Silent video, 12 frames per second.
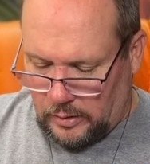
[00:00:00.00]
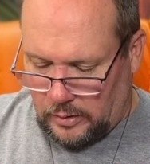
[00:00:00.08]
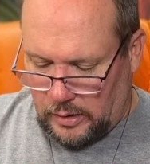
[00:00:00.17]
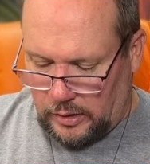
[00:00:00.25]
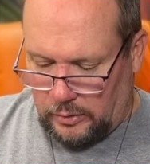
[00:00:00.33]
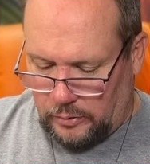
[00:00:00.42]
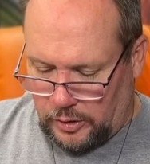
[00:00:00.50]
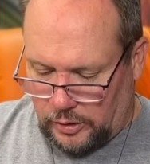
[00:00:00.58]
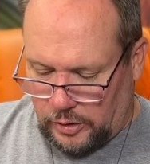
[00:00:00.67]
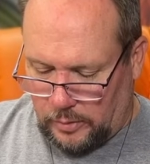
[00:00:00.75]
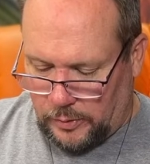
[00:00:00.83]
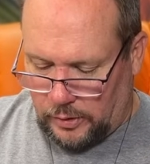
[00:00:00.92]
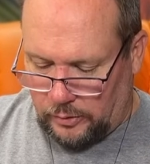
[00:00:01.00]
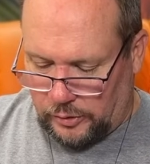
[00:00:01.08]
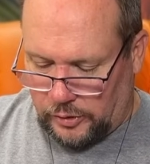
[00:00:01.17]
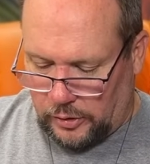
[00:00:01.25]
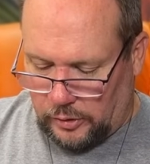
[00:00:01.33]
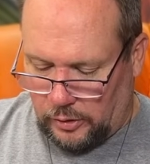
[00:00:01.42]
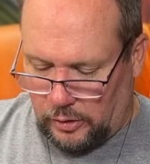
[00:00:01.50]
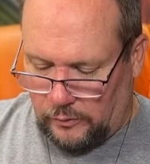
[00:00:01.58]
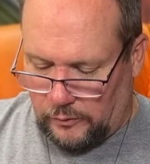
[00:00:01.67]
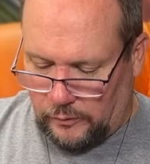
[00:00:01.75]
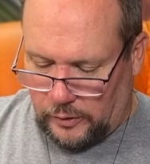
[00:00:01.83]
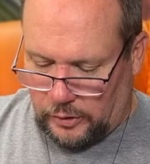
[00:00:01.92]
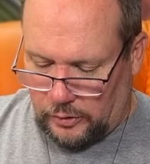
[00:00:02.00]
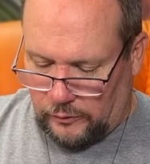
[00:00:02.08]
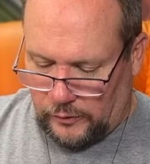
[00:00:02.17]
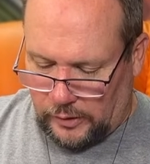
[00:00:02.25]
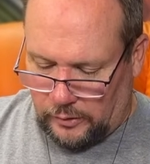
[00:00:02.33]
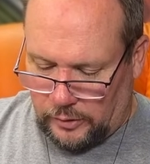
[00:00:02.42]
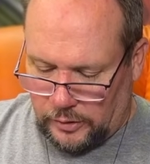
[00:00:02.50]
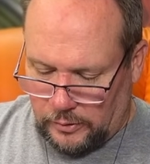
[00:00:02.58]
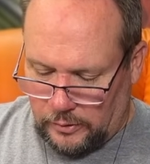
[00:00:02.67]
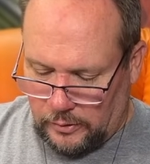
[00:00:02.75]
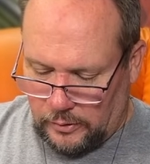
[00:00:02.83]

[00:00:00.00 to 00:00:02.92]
and you just oppose the curve of the two feathers,